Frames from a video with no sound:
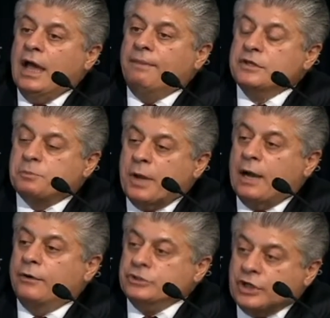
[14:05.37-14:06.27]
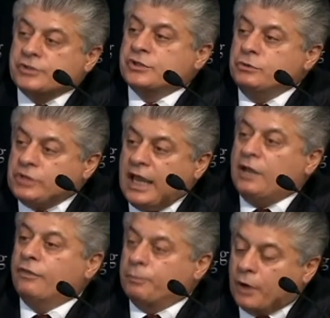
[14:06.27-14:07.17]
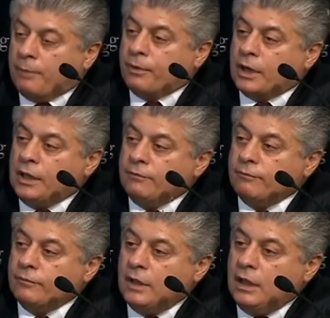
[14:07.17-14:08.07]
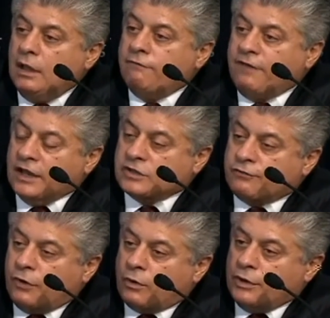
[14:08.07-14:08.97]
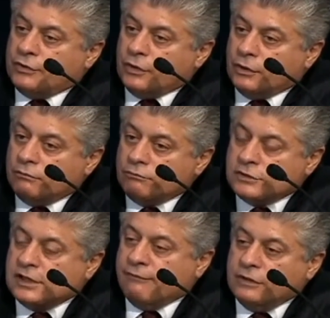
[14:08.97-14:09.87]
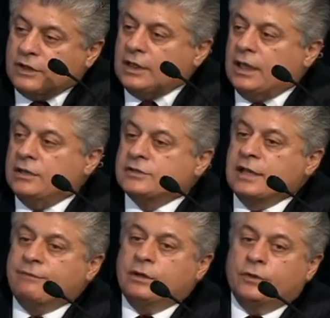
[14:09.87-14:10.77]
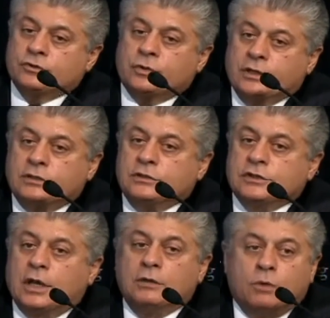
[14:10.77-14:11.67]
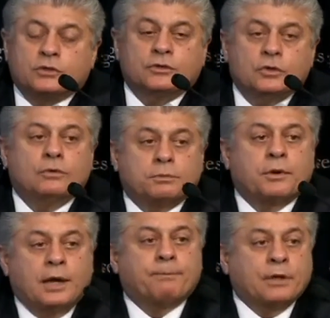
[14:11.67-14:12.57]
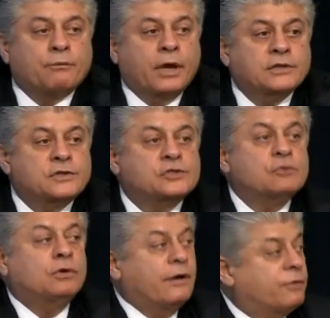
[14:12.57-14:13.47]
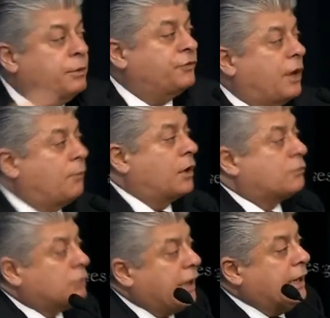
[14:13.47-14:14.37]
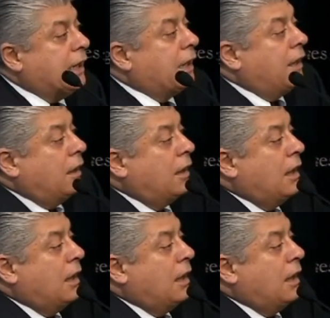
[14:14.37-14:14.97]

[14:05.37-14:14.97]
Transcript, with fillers: had this power just to take the property. Fast forward to 1787, and they're trying to decide what to do with property rights, this new government that we're creating.